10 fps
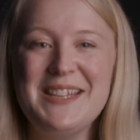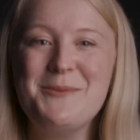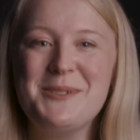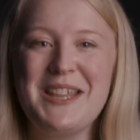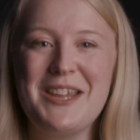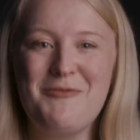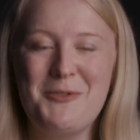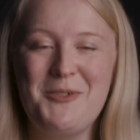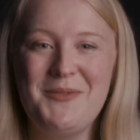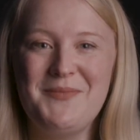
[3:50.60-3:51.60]
This was
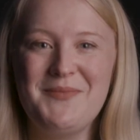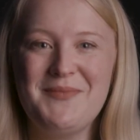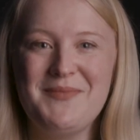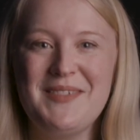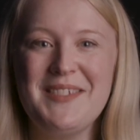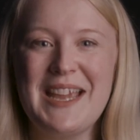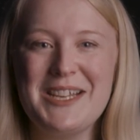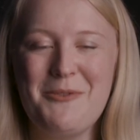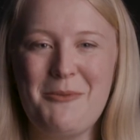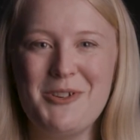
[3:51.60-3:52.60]
ThinkFour.
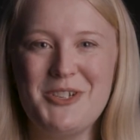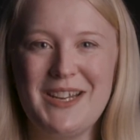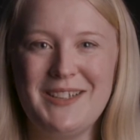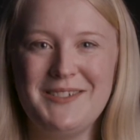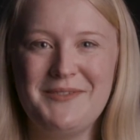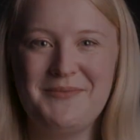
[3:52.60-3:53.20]
Thanks for watching.